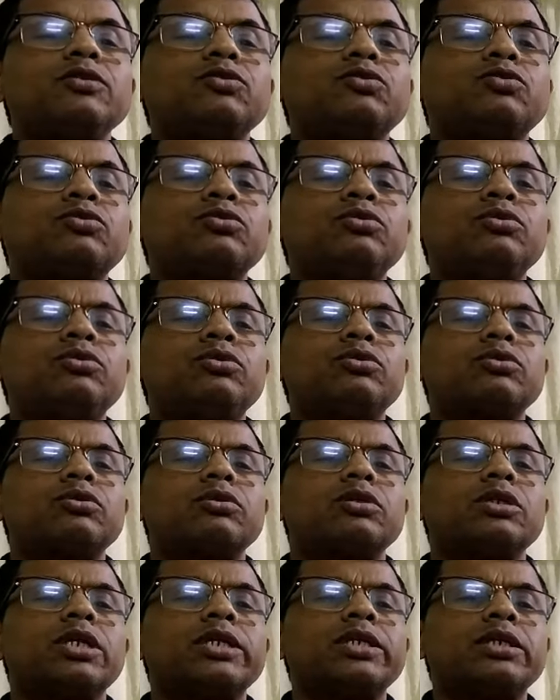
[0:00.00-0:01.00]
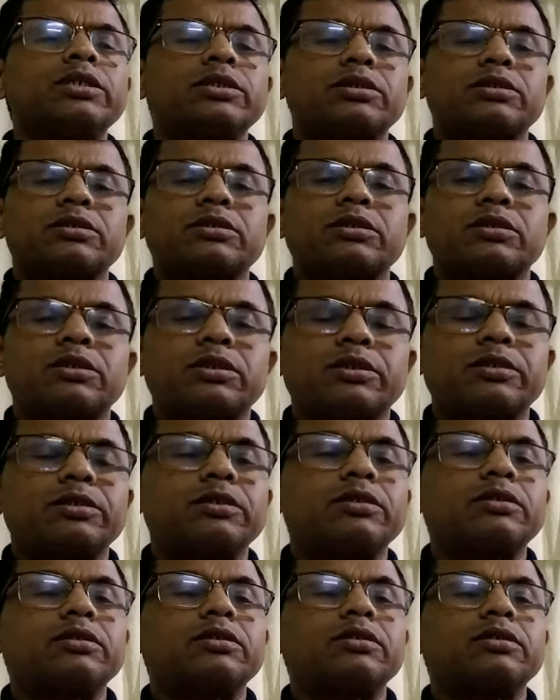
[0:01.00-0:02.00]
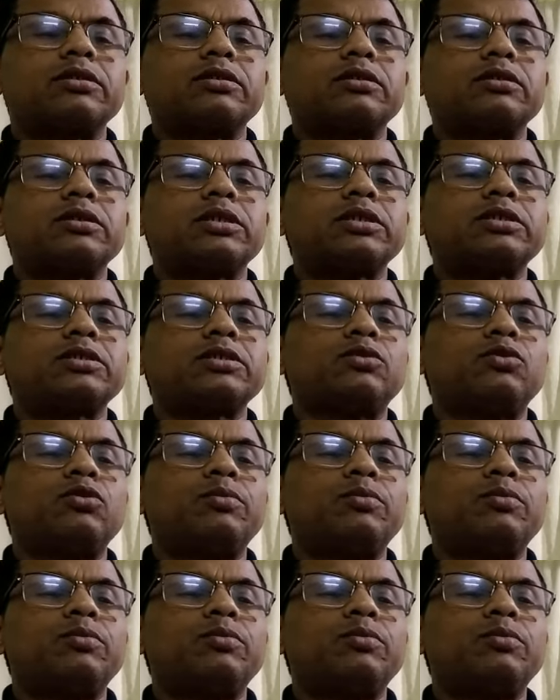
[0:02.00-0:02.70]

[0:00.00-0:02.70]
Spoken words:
So let us just